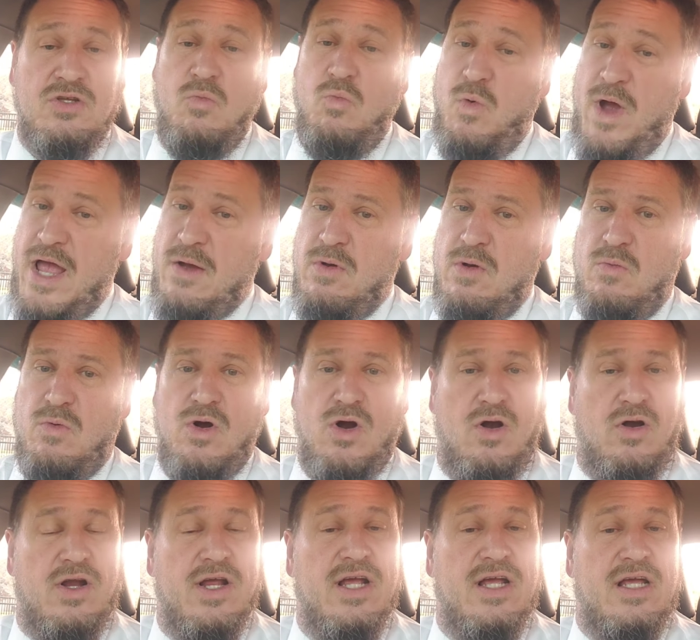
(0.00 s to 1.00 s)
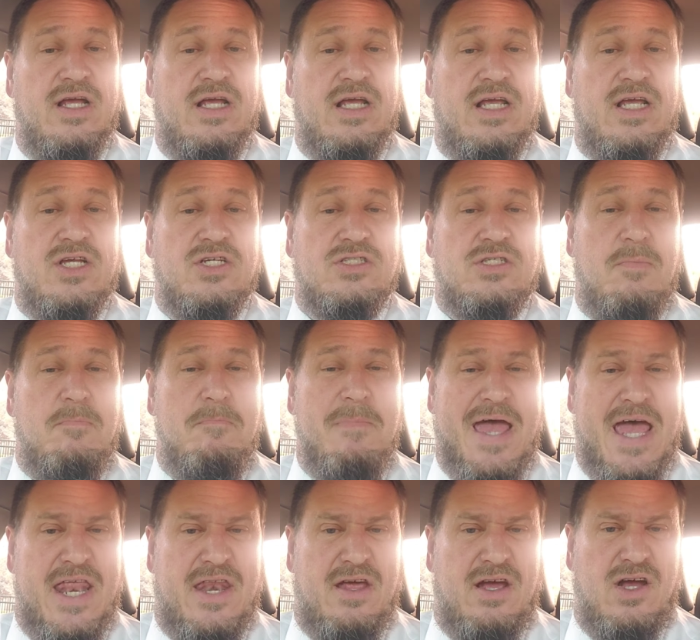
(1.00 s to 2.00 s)
The way we were is the
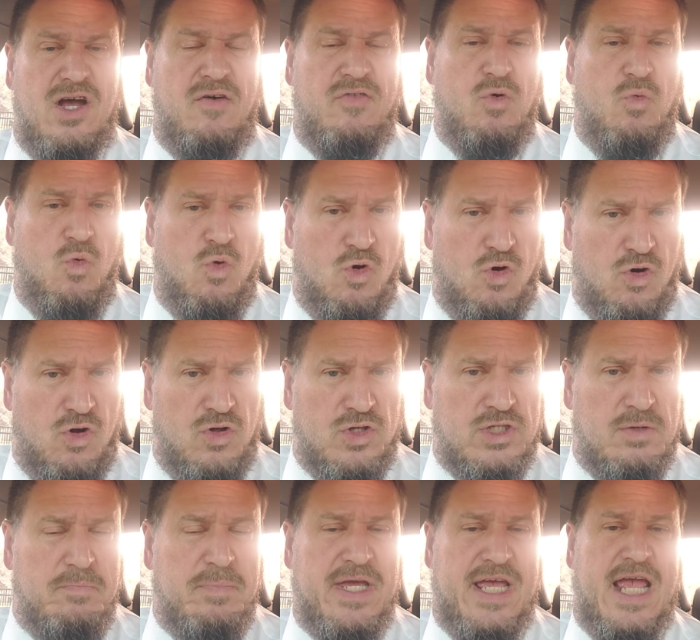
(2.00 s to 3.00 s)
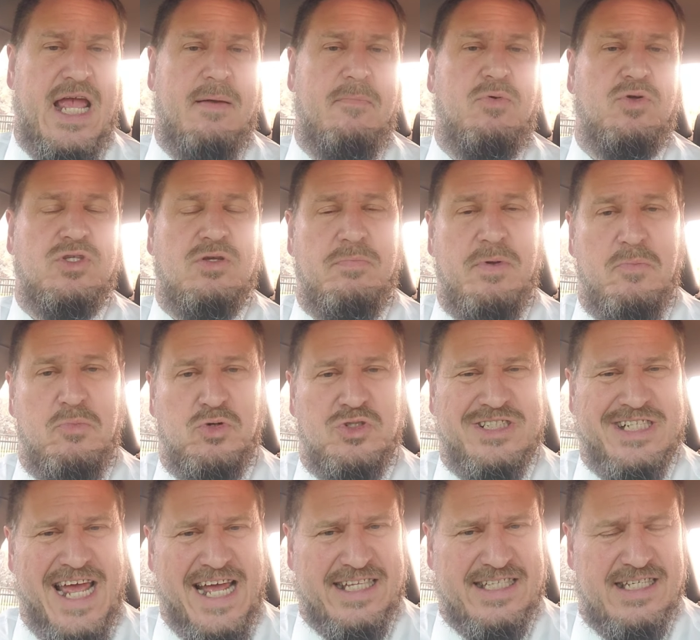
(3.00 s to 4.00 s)
men of the world, to be able to be
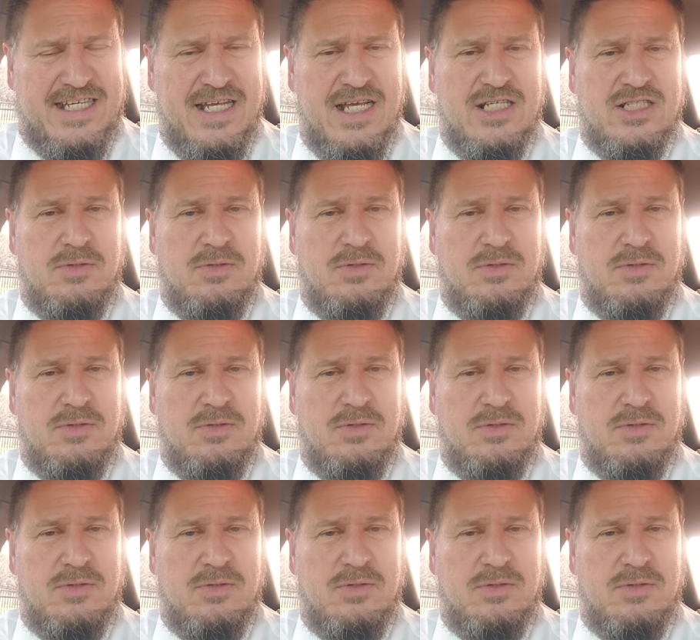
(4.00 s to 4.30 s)
protected,